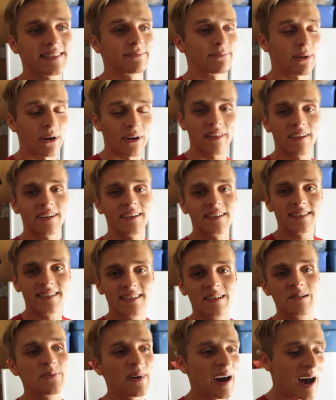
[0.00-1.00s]
part of the hood
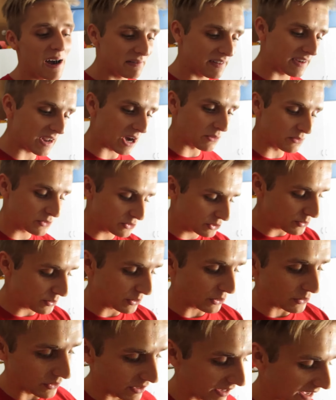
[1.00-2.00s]
scoop off and now I'm
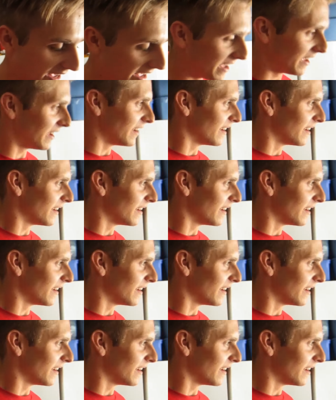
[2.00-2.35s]
super gluing it.